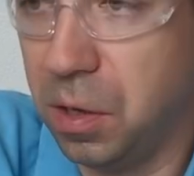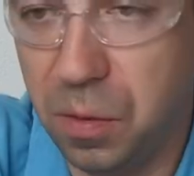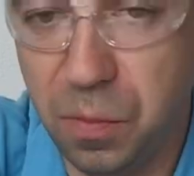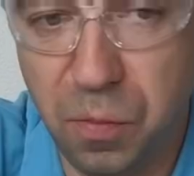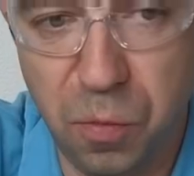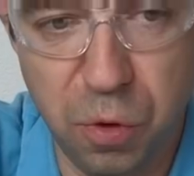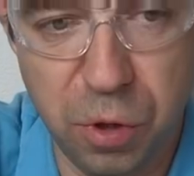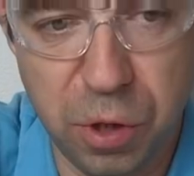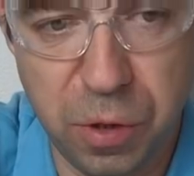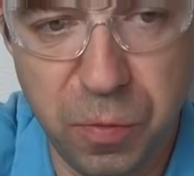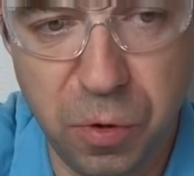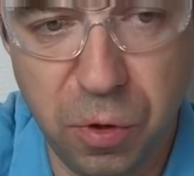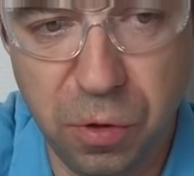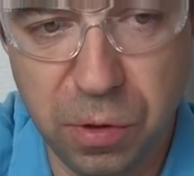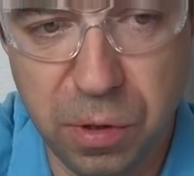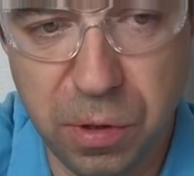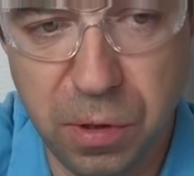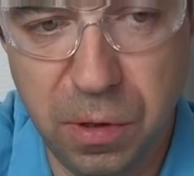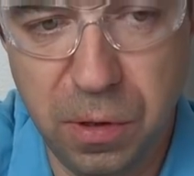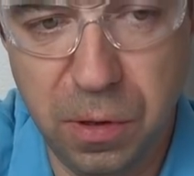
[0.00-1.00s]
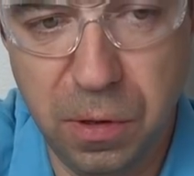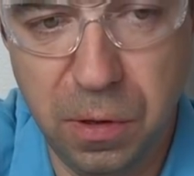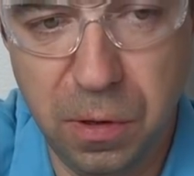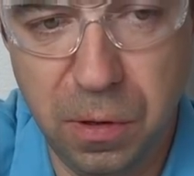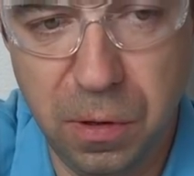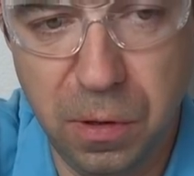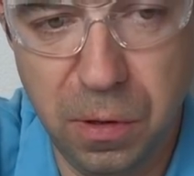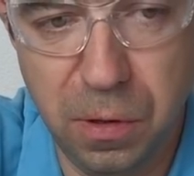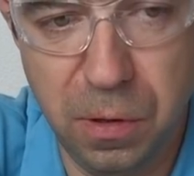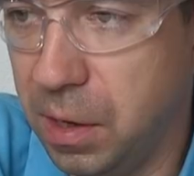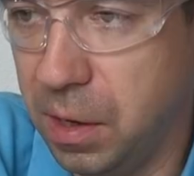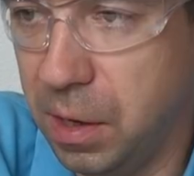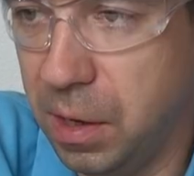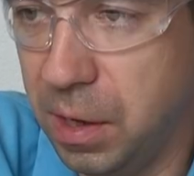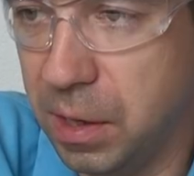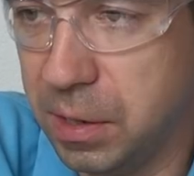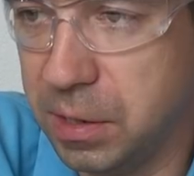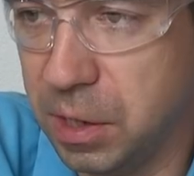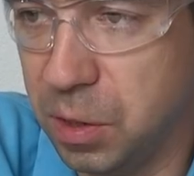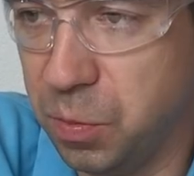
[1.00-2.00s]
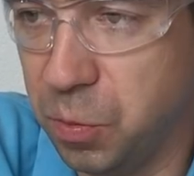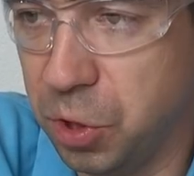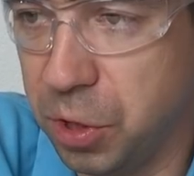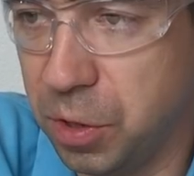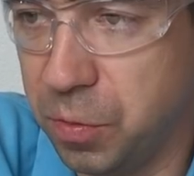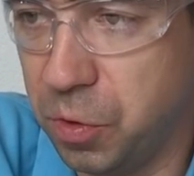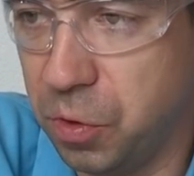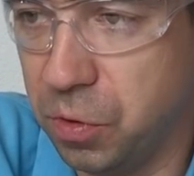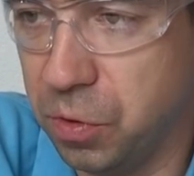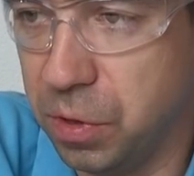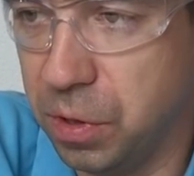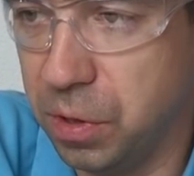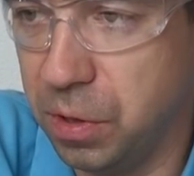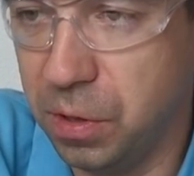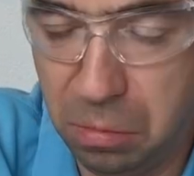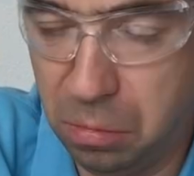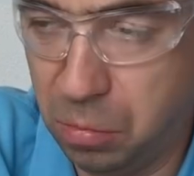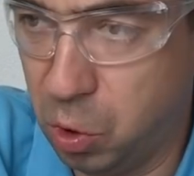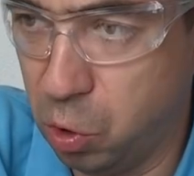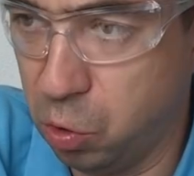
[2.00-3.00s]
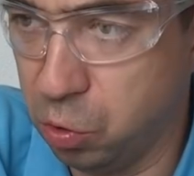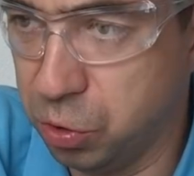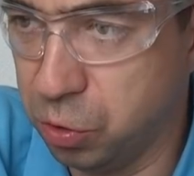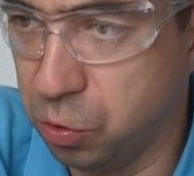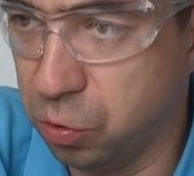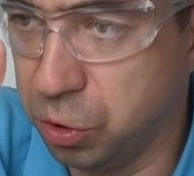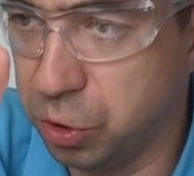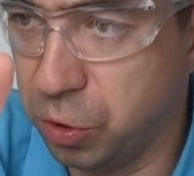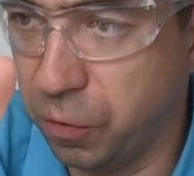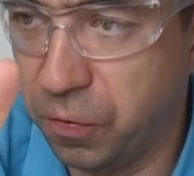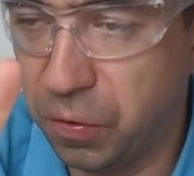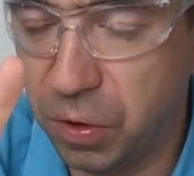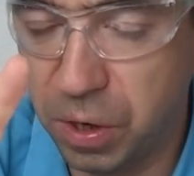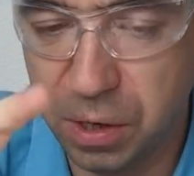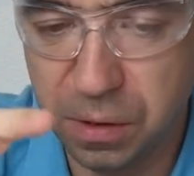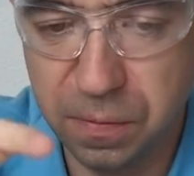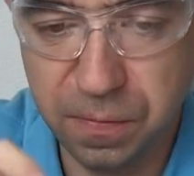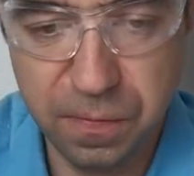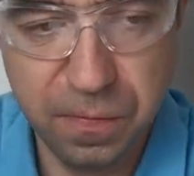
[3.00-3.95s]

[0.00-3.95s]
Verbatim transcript: Motor mode, exit motor mode. Looks good so far.